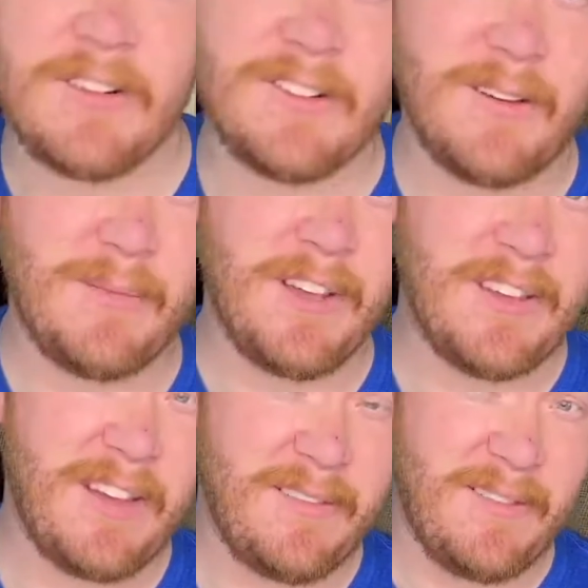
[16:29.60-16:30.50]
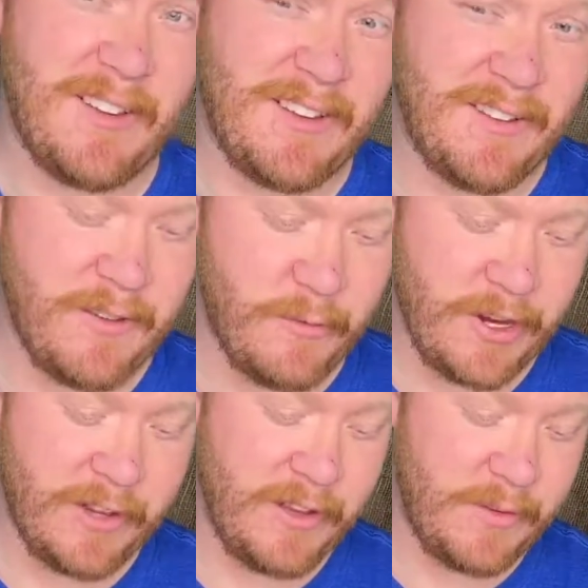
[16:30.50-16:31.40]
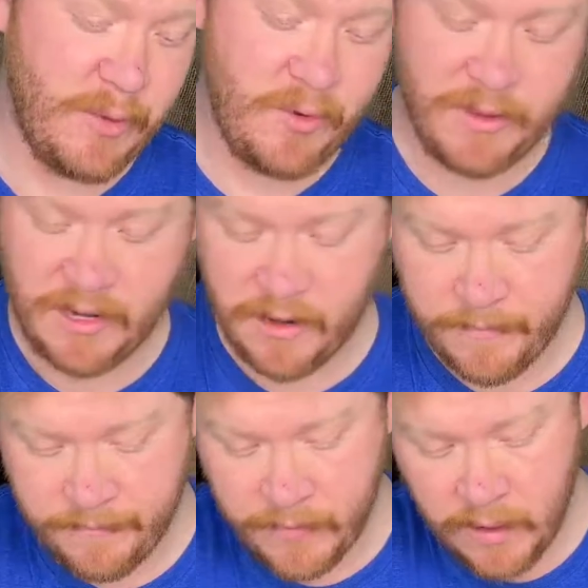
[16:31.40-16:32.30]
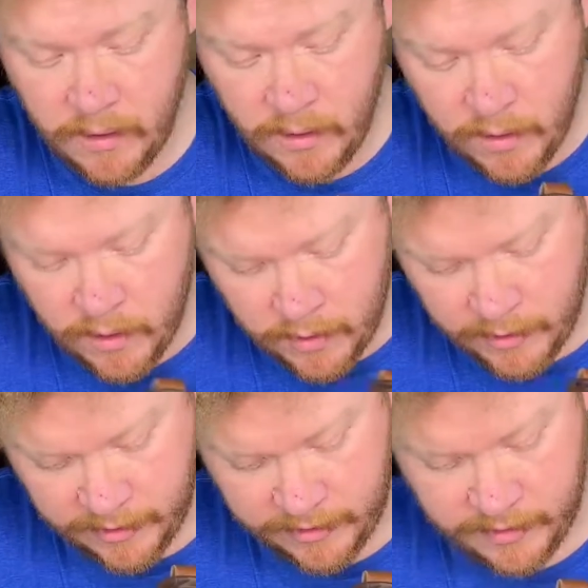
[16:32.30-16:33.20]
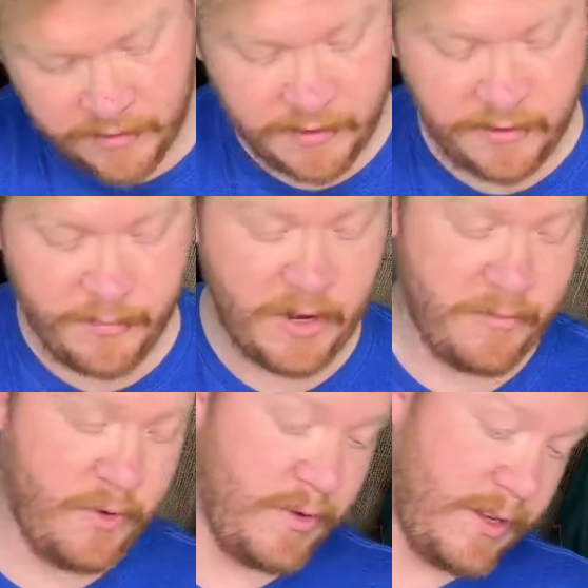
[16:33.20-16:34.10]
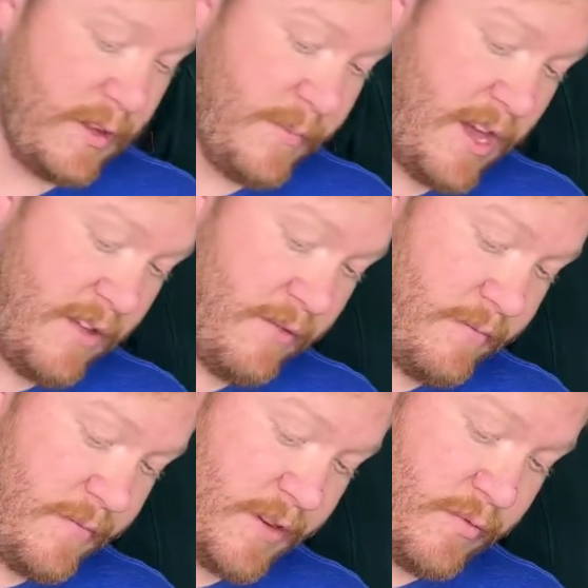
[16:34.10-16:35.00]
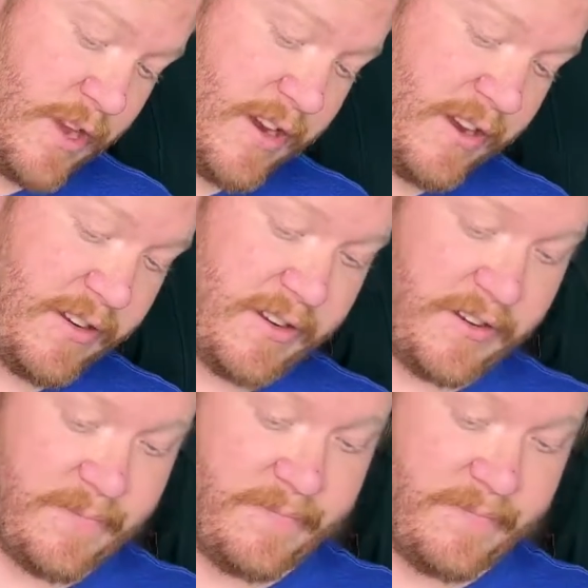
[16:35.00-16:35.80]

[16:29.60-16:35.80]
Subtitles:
or something like that. That's a wish list boot there. I got another pair of boots in the mail, just waiting to